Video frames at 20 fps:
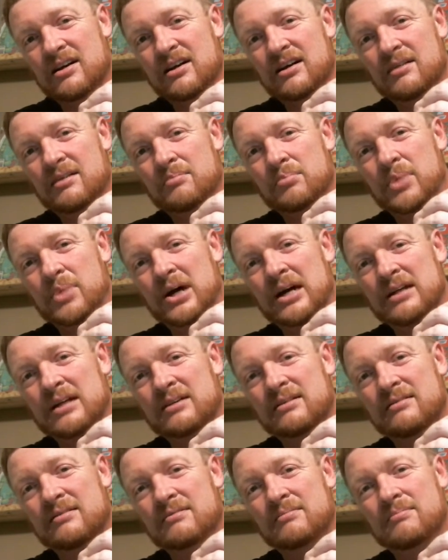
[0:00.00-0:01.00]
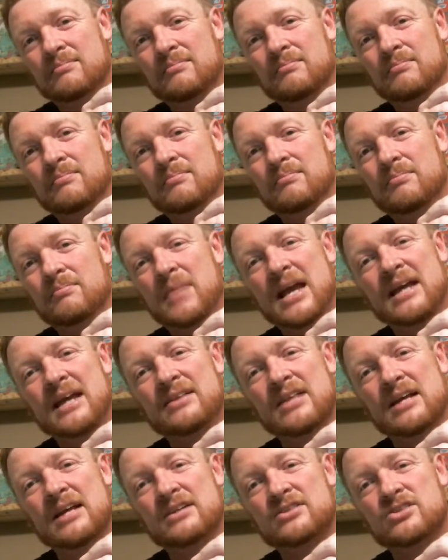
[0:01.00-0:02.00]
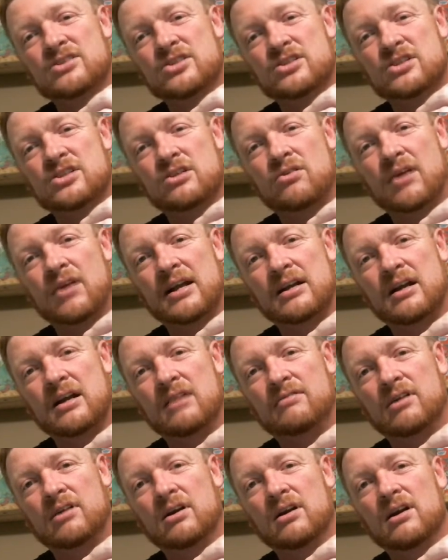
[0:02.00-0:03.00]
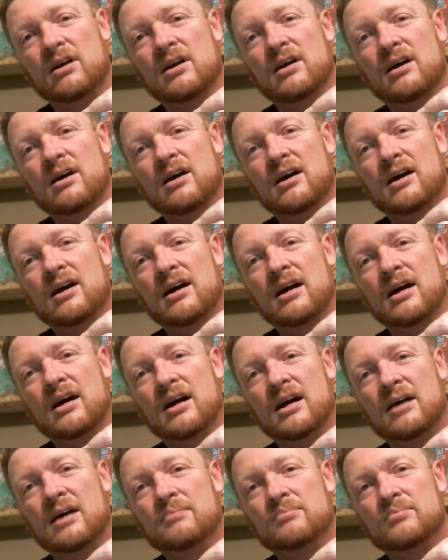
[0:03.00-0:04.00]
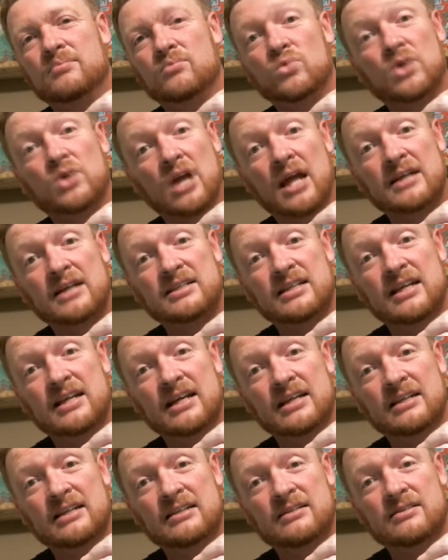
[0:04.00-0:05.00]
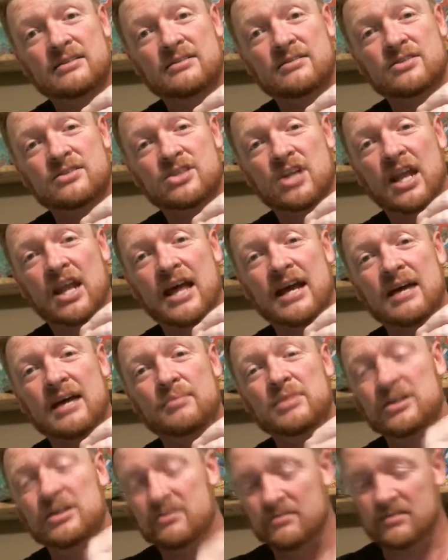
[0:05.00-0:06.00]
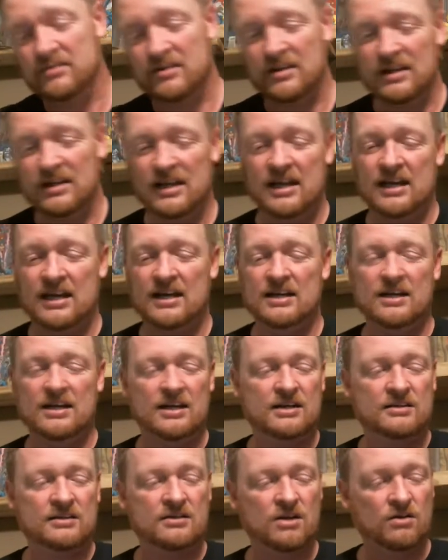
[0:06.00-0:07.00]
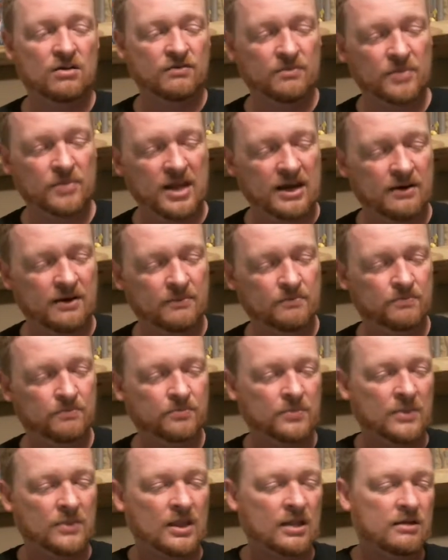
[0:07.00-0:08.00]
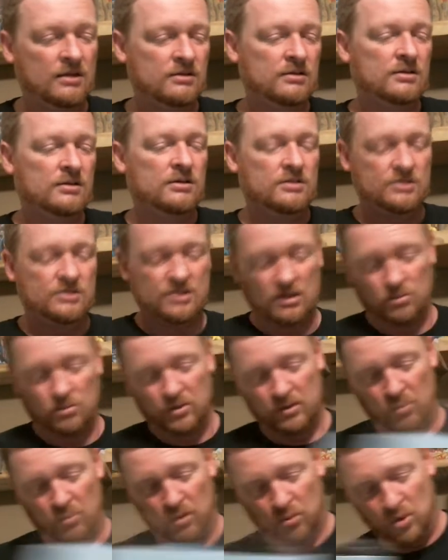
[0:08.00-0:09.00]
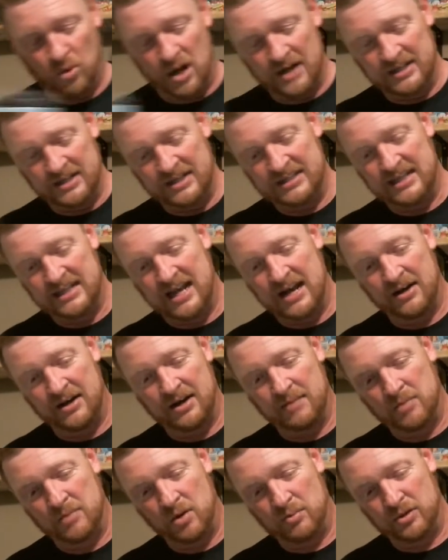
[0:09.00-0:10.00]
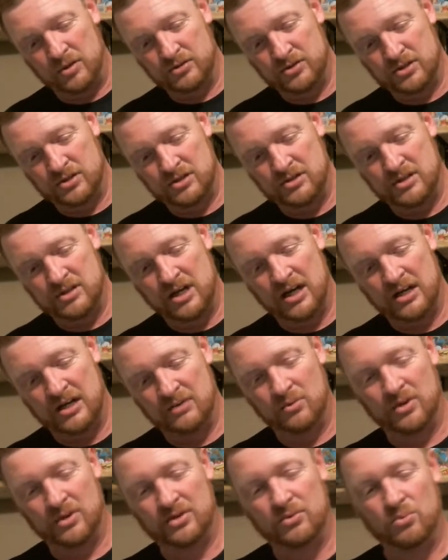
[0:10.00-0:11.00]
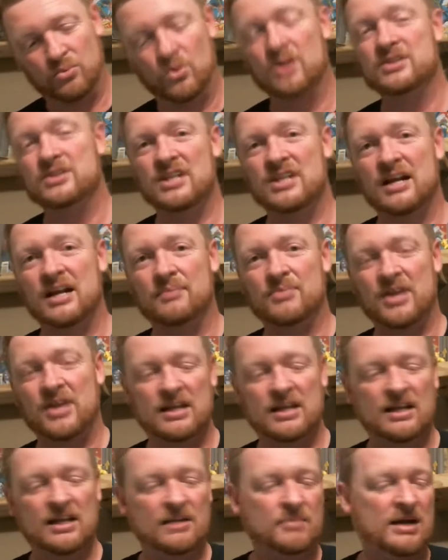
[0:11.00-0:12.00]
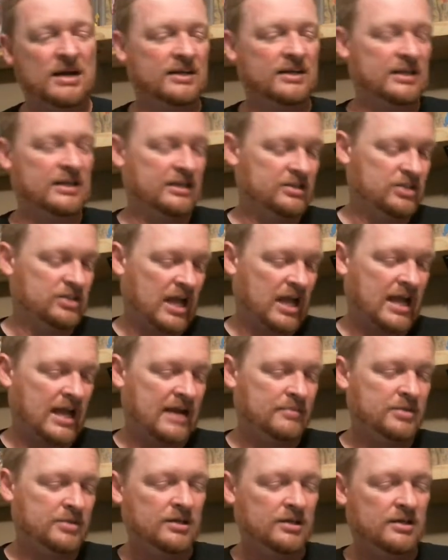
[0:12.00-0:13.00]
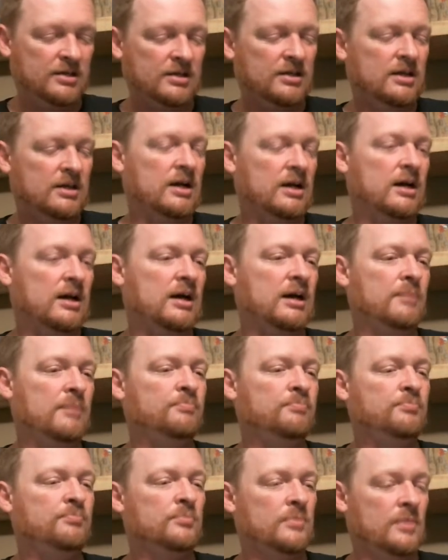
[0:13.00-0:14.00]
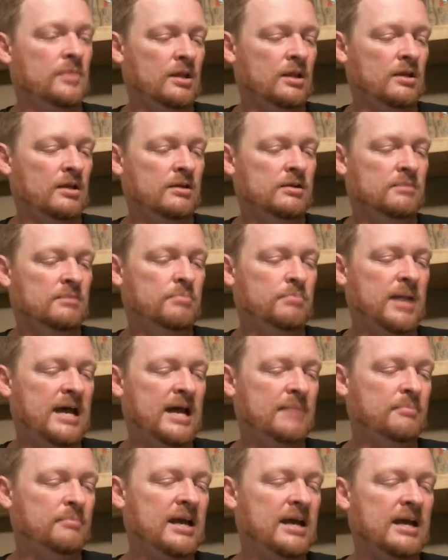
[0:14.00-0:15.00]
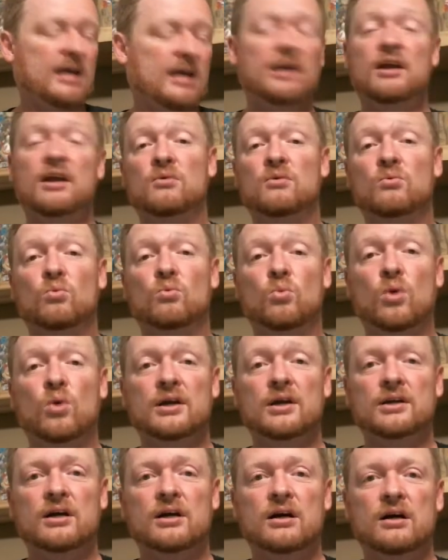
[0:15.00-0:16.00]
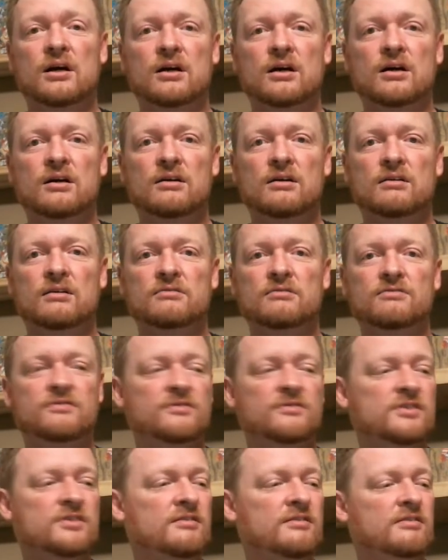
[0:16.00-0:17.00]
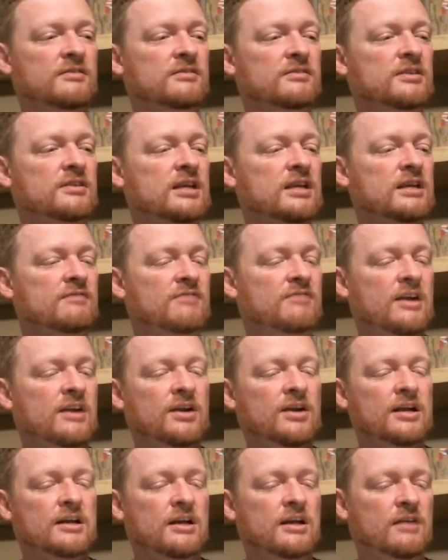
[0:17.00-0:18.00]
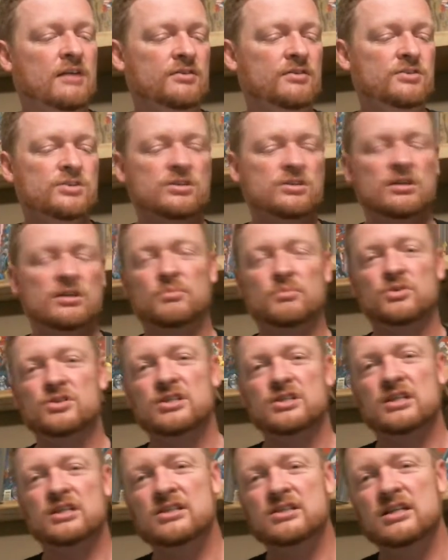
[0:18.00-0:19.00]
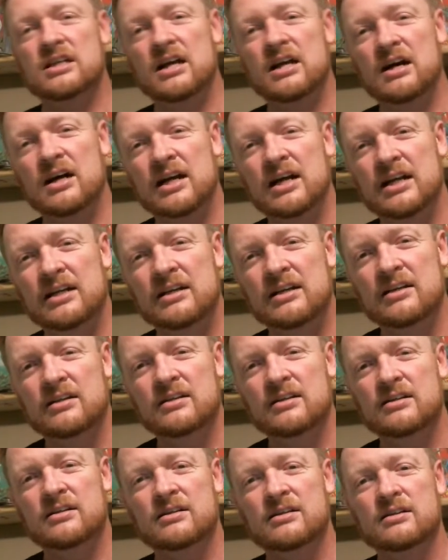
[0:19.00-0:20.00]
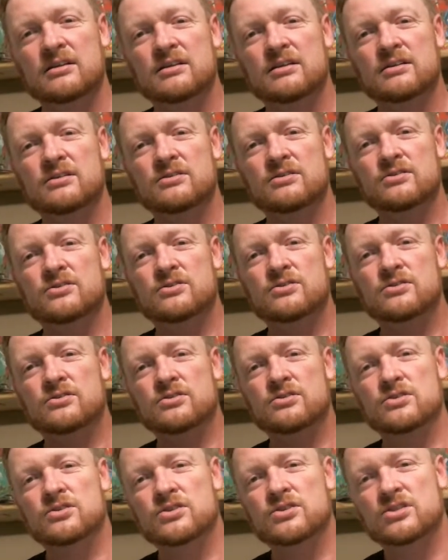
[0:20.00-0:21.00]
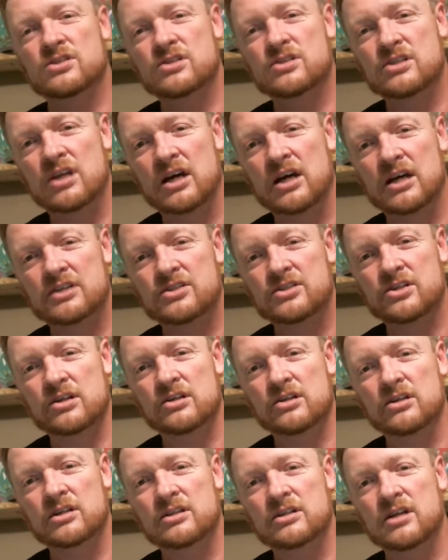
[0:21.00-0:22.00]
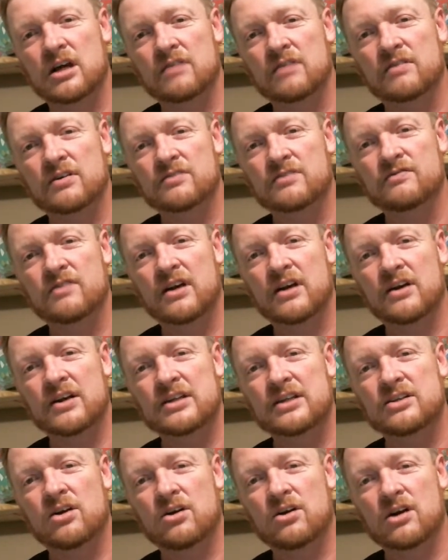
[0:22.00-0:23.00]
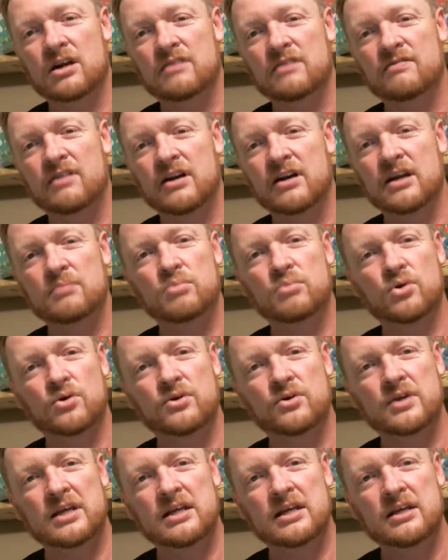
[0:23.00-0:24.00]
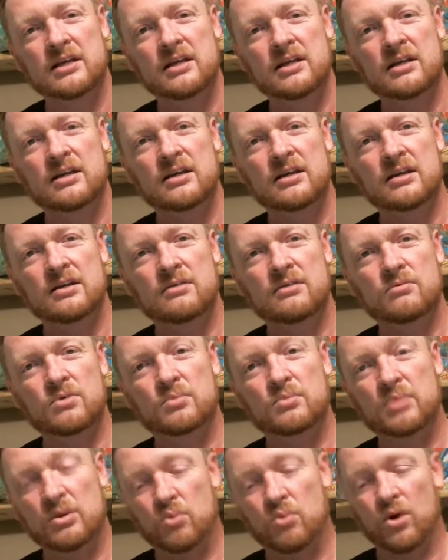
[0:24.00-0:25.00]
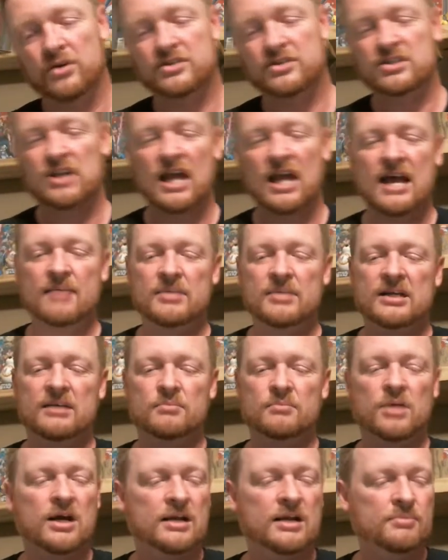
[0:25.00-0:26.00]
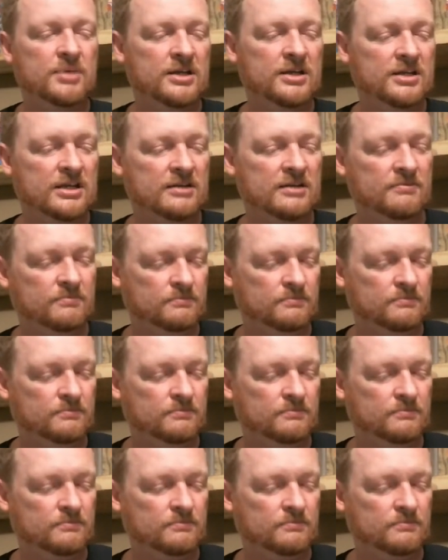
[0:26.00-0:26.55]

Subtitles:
But, man, that is just a great cover. Would like to get it slabbed and go from there. So we're winding down. I'm almost done with ones that I'm thinking about getting slabbed. Batman, one of the variant covers, #69. Just such a good cover. Very dark, very broody. Would be worth slabbing in my opinion.